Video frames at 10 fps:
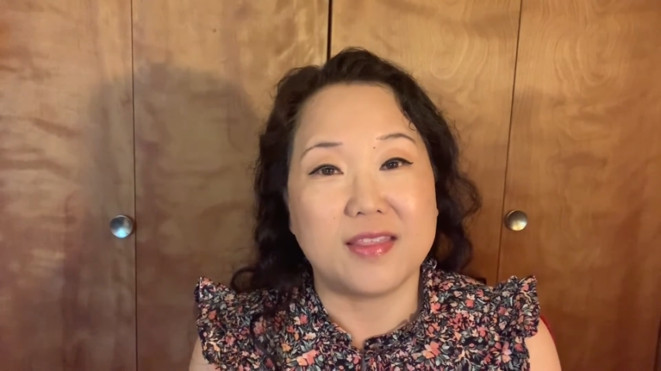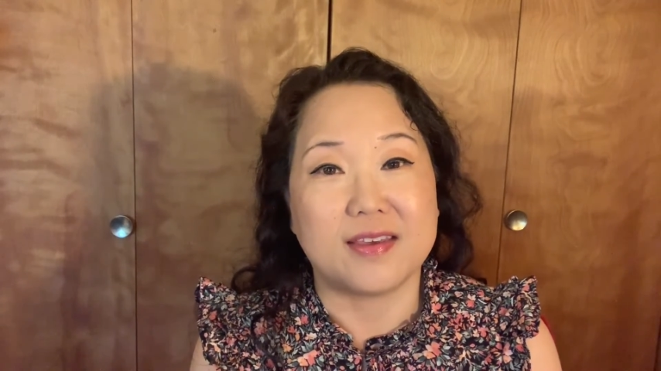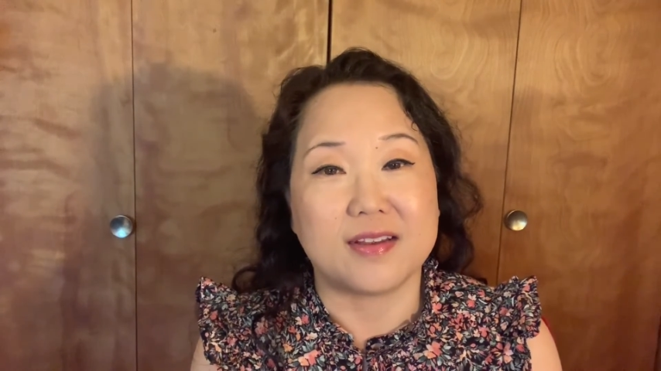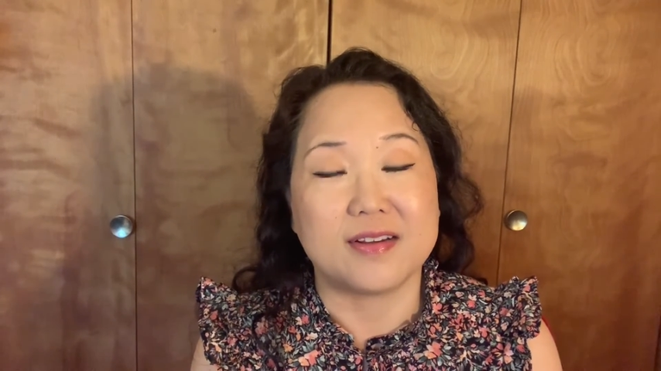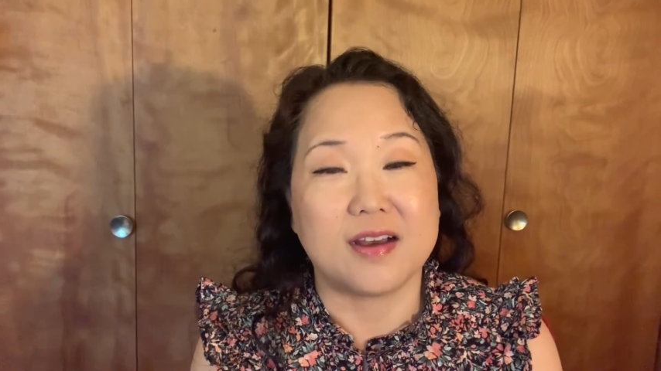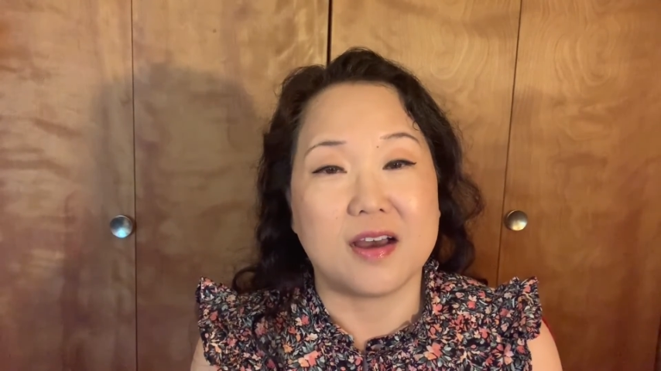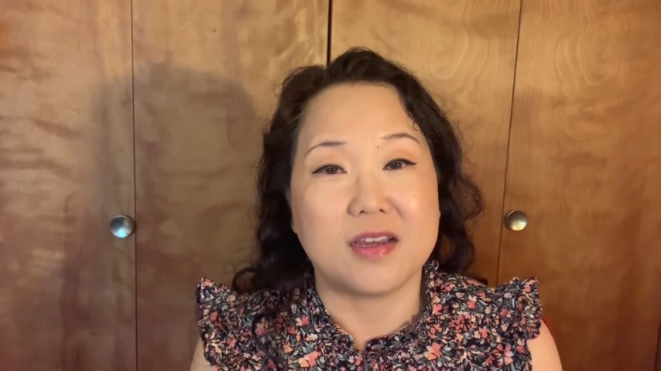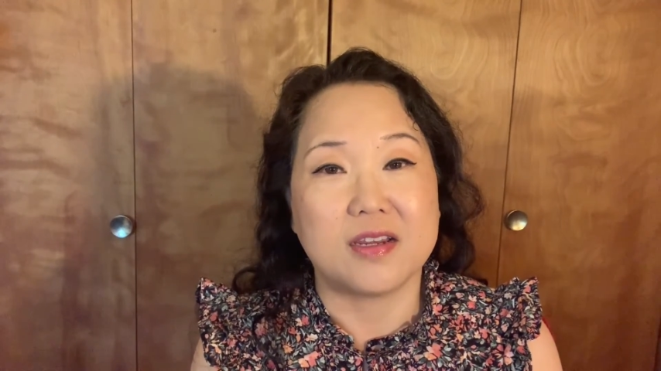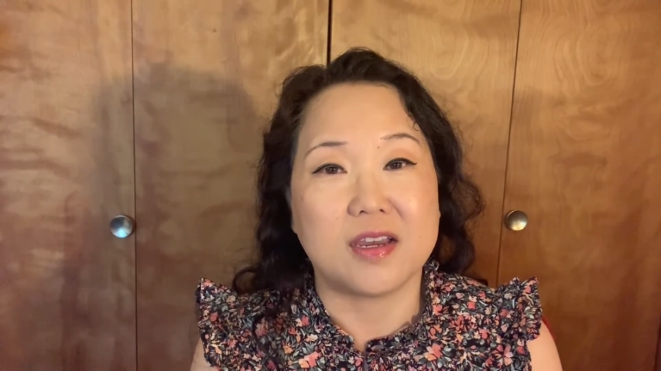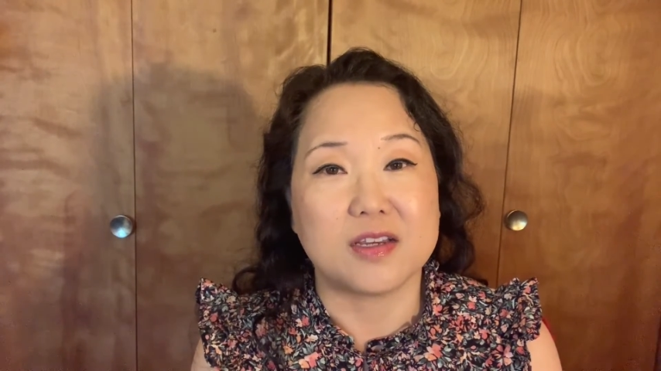that
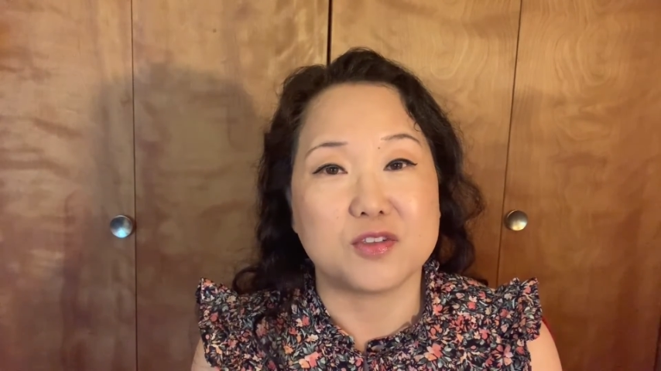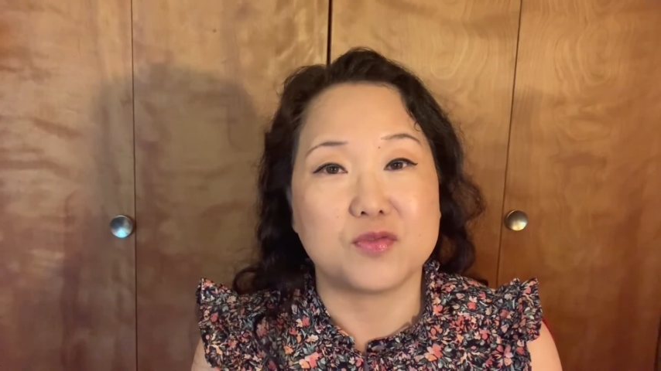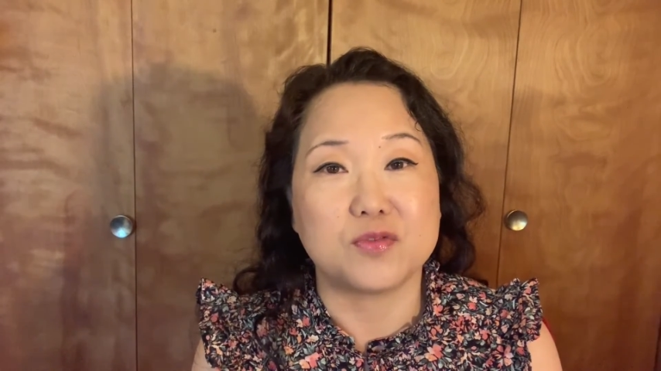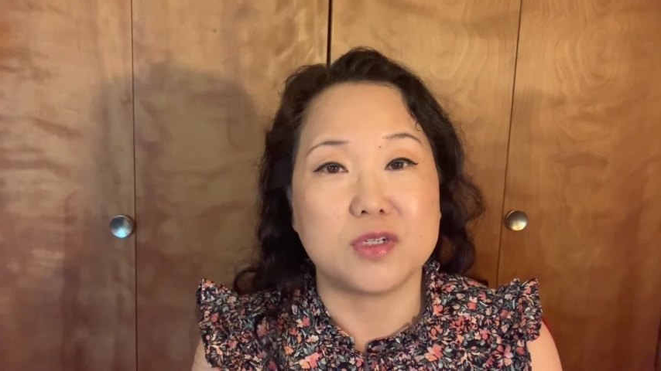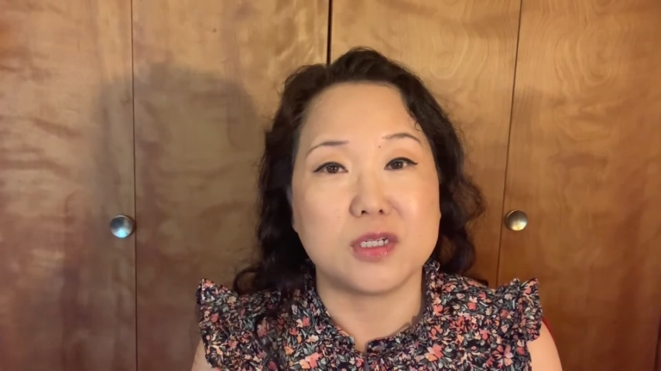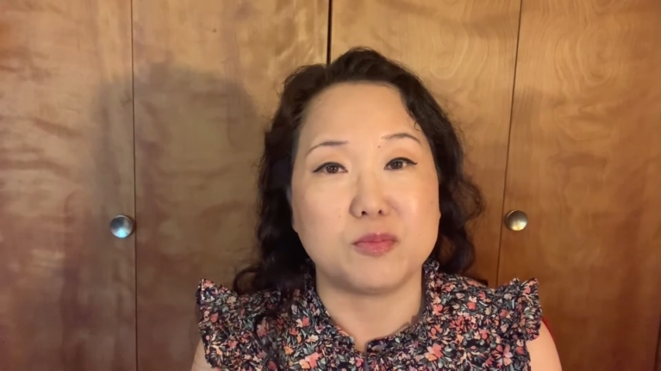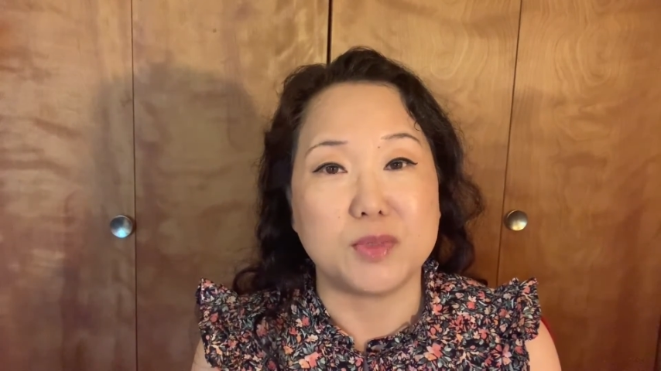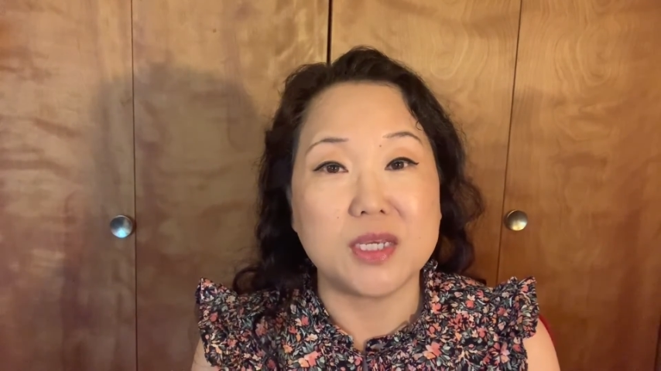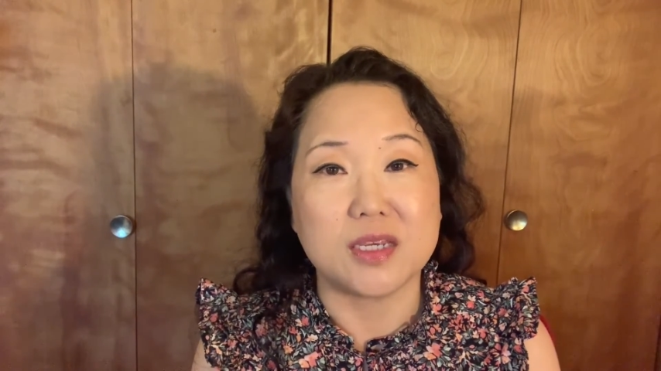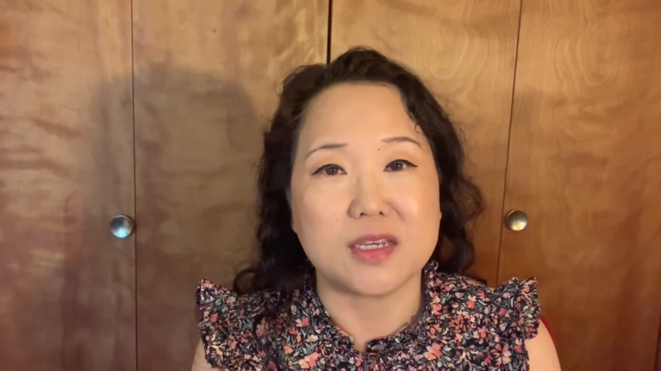God has freed
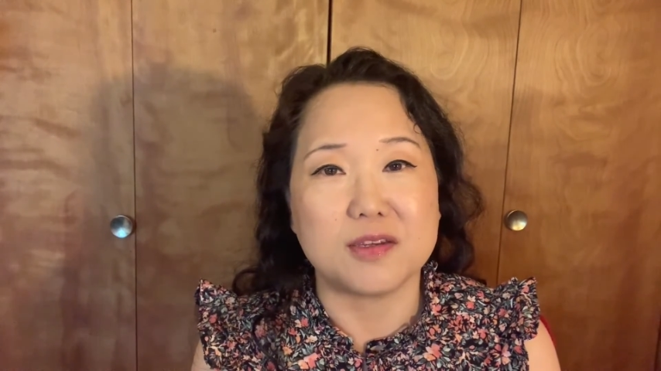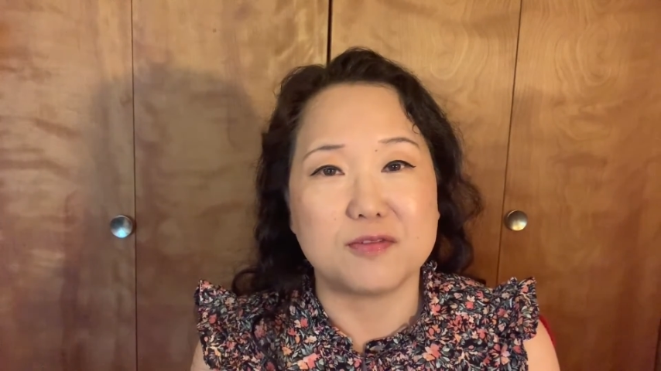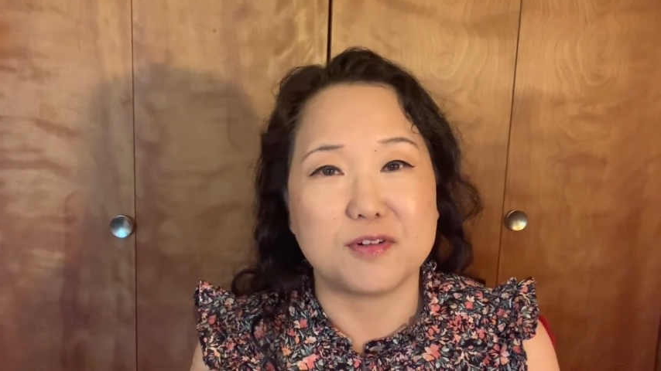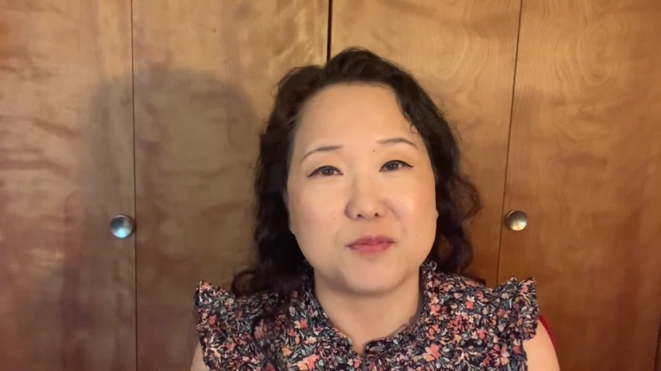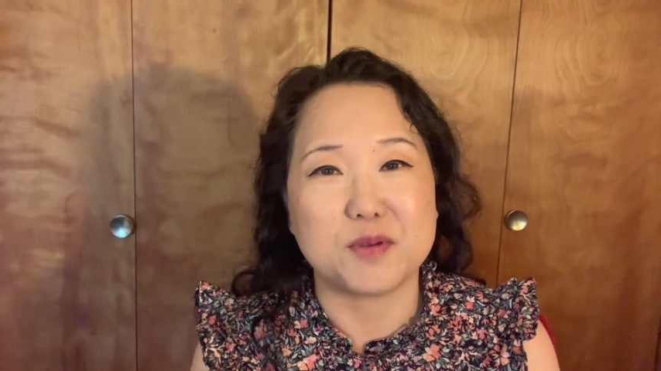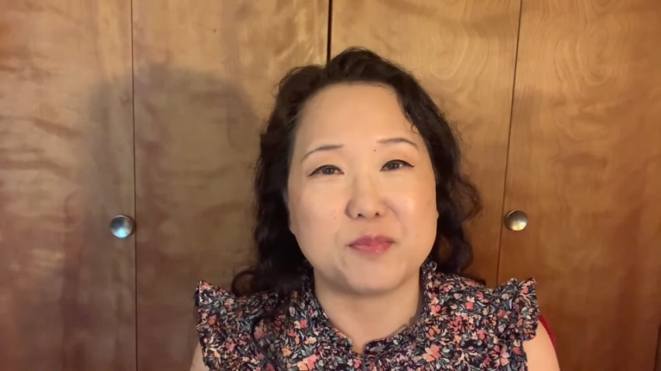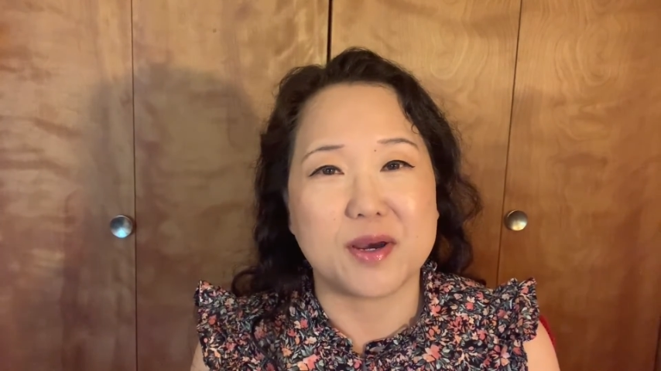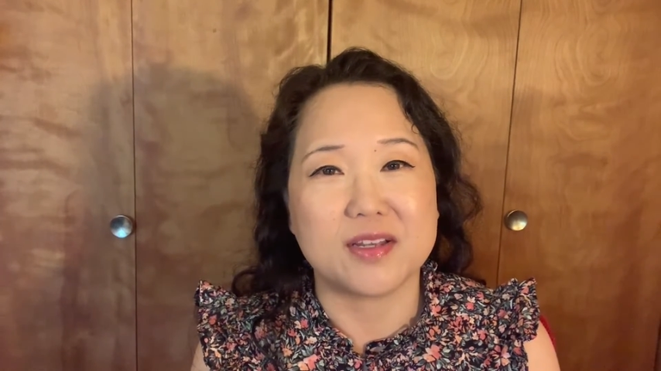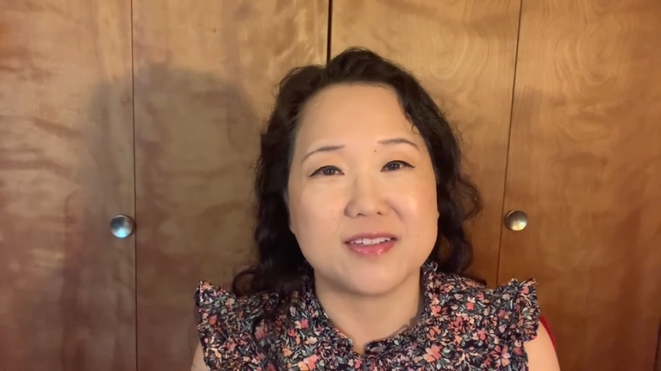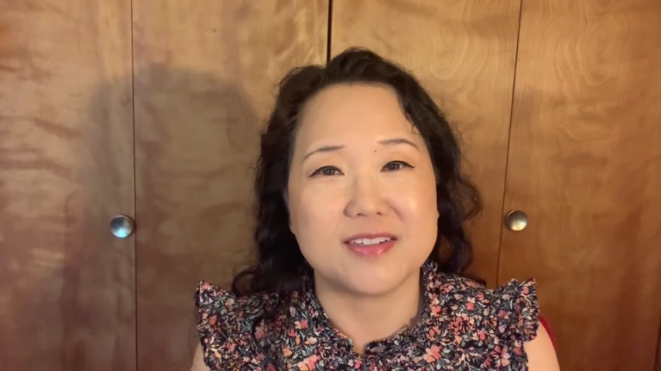me from the
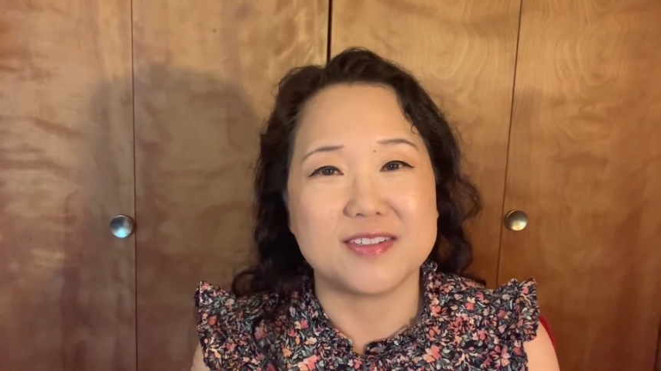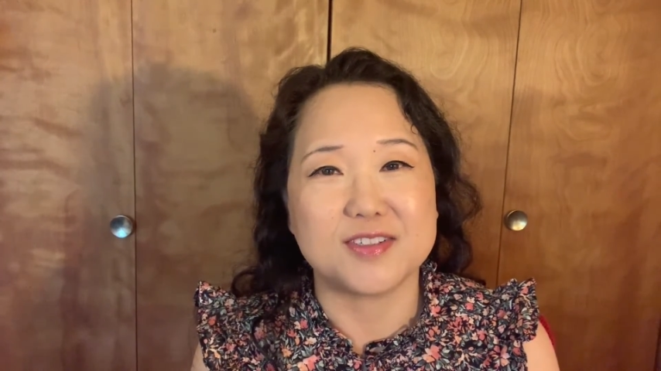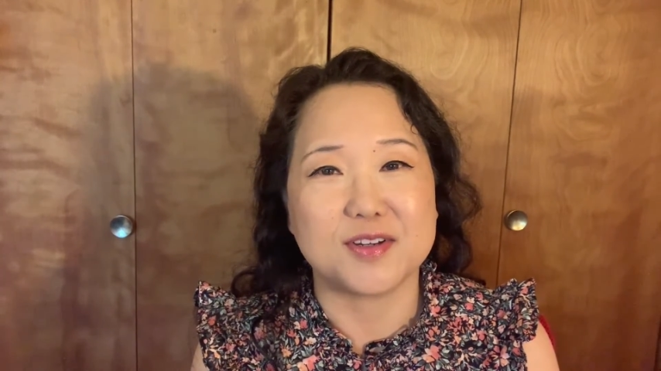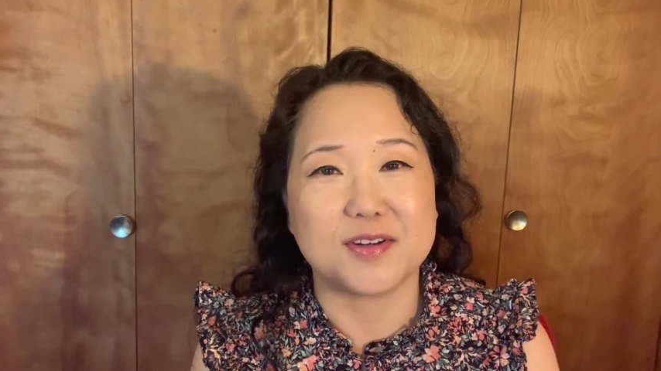bondage